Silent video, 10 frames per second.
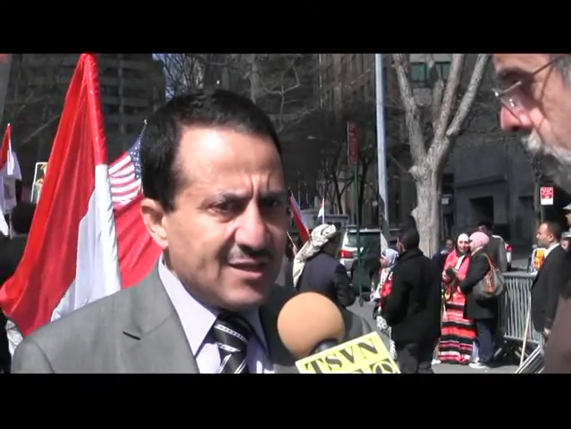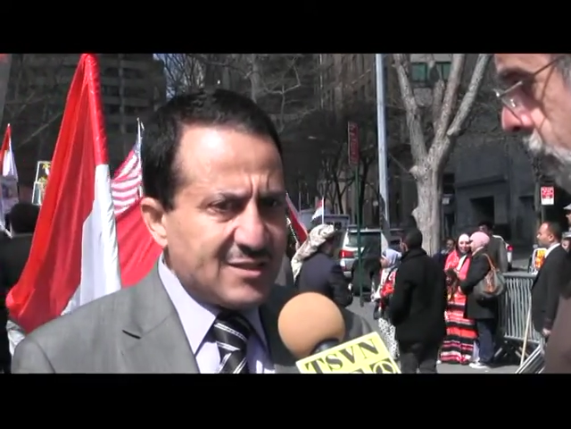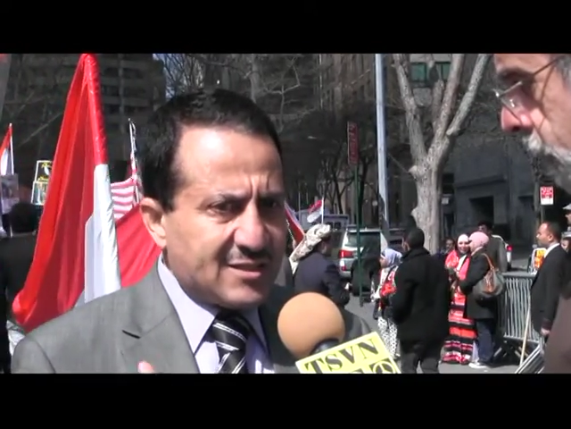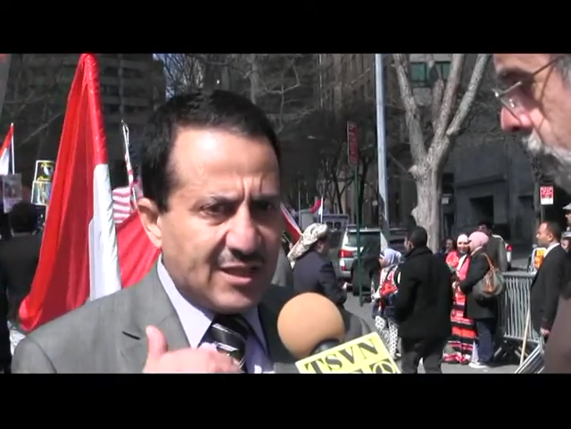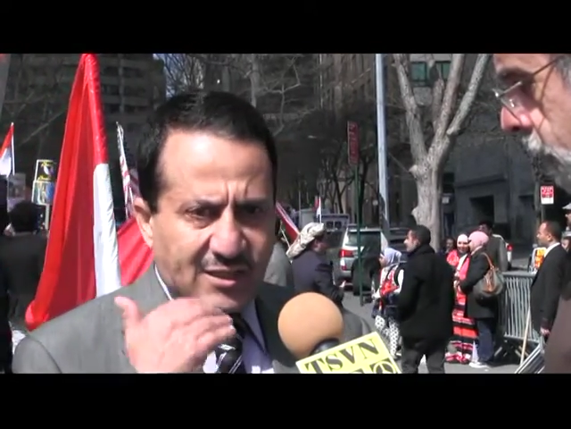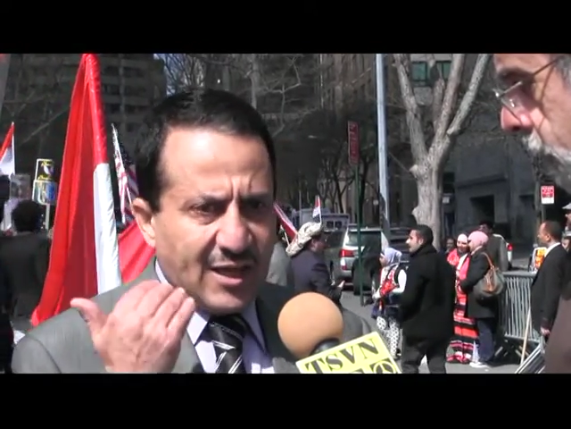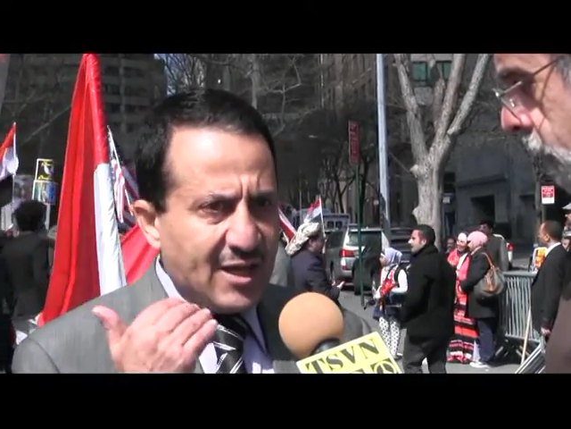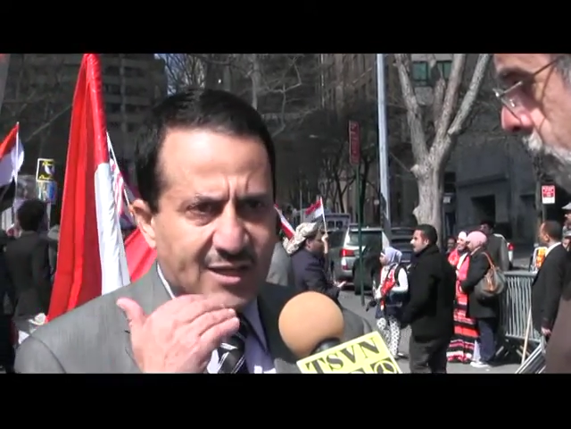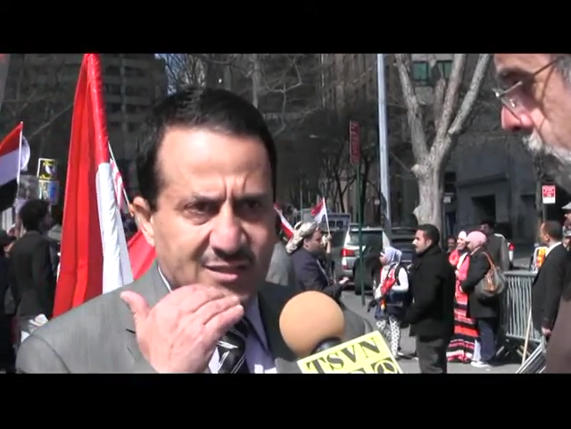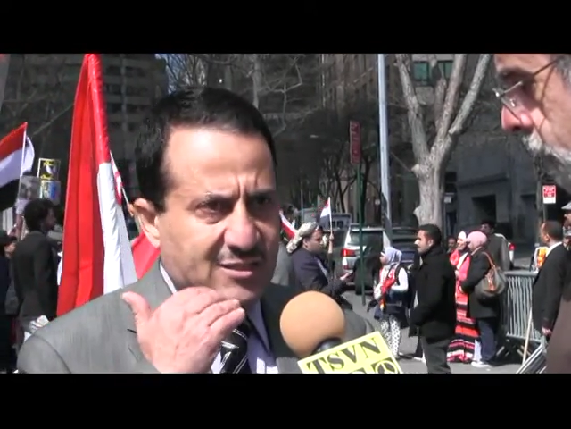
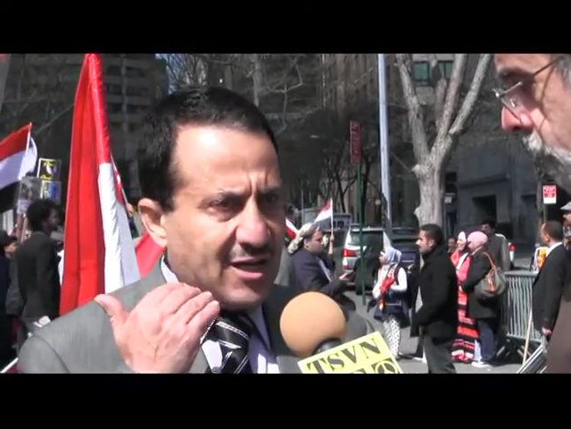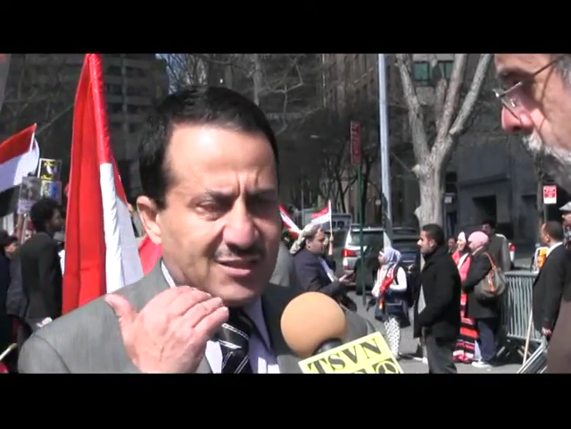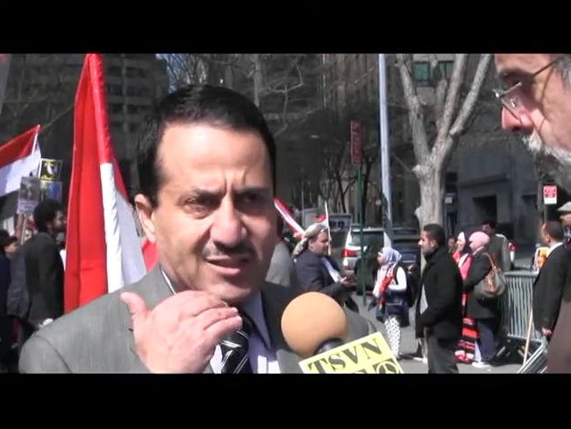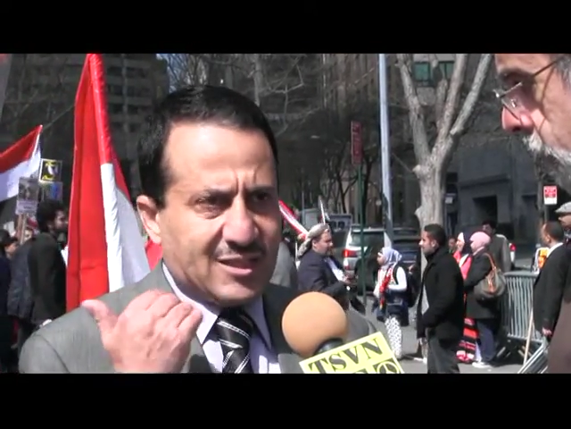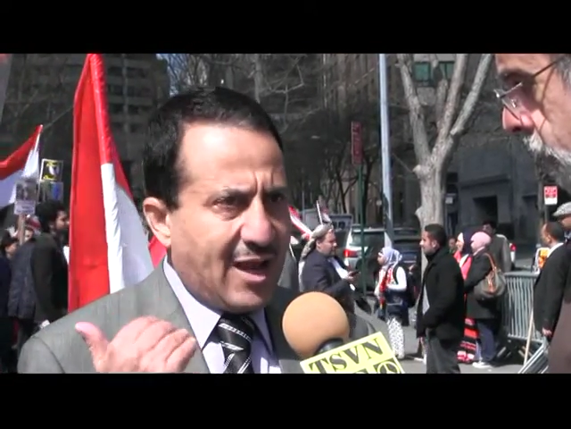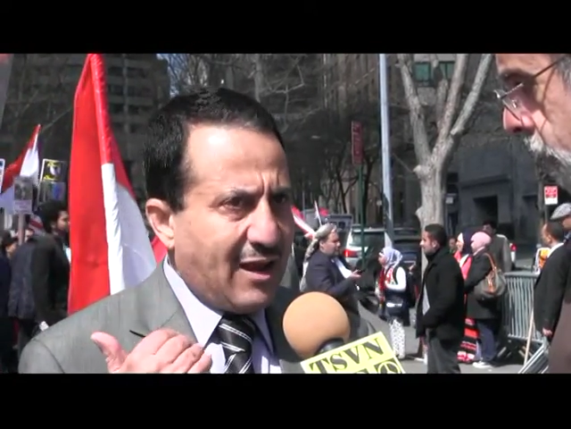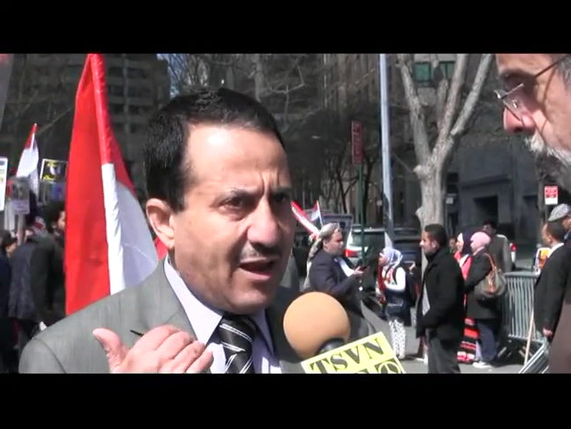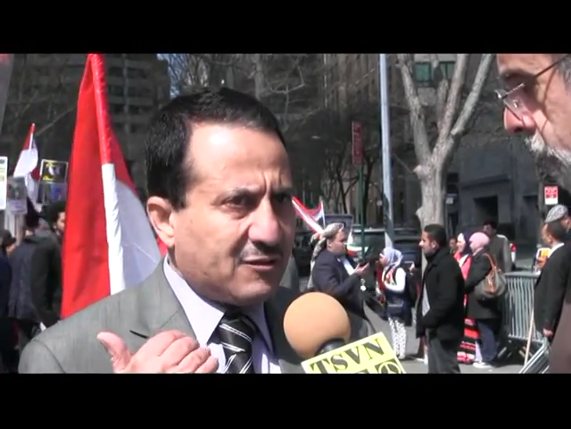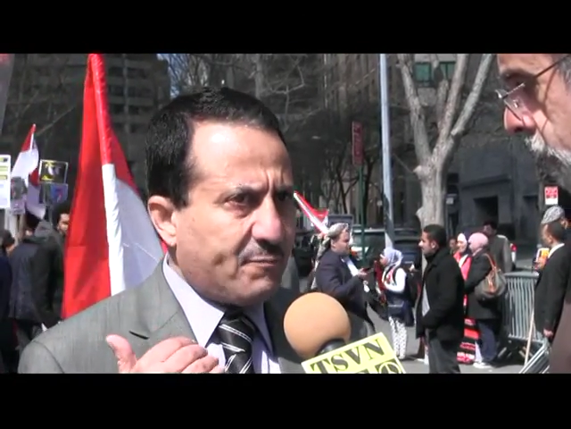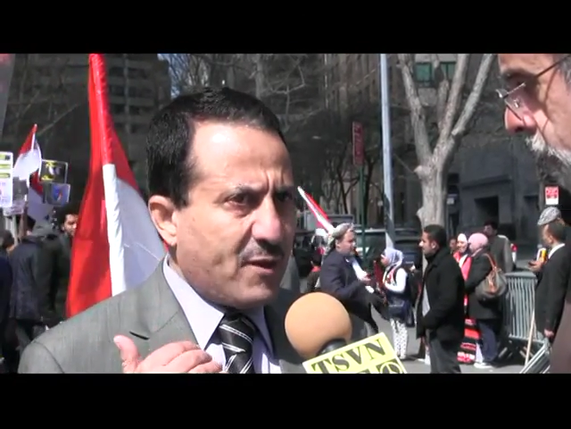sitting just
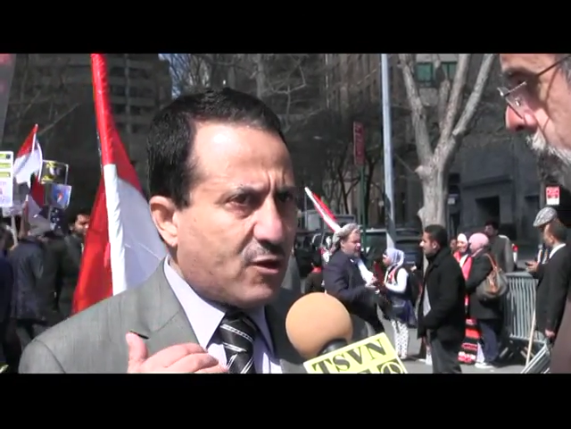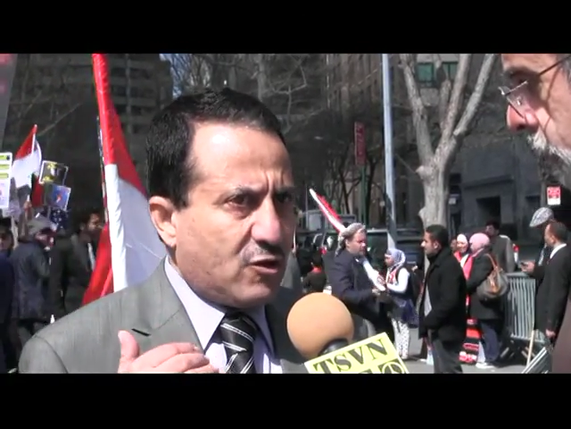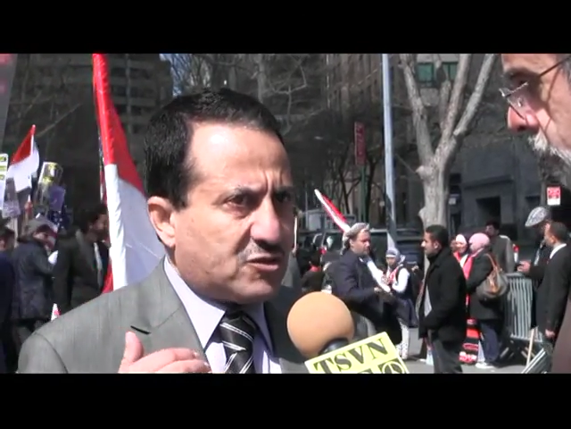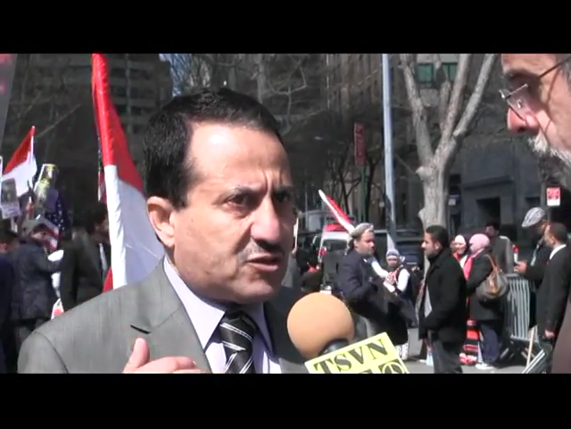silent because